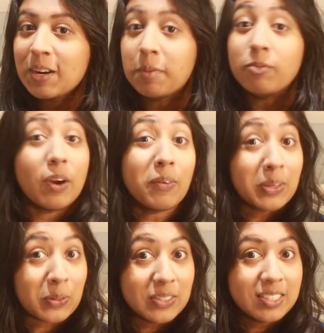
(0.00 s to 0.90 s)
but very
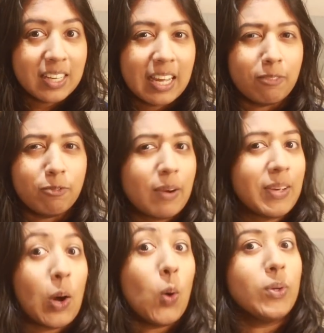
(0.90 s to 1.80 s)
good and
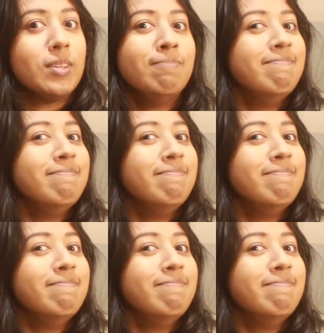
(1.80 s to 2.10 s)
very odd.